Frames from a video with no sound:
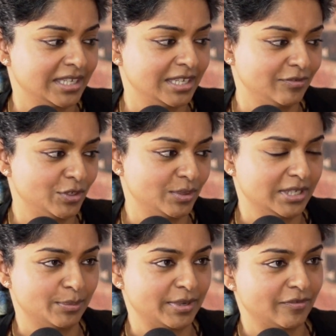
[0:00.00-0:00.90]
gives you a
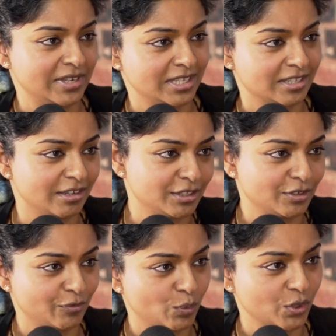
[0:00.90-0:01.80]
little bit of insight
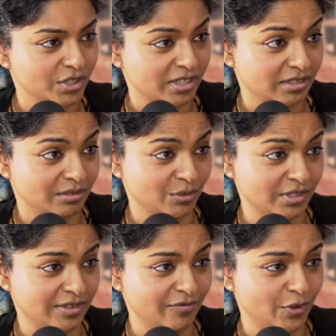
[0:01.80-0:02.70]
of
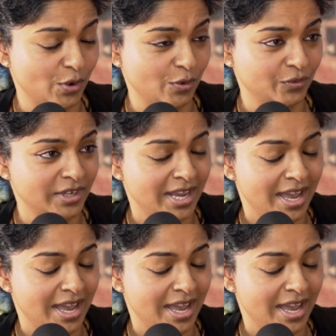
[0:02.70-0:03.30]
what's involved.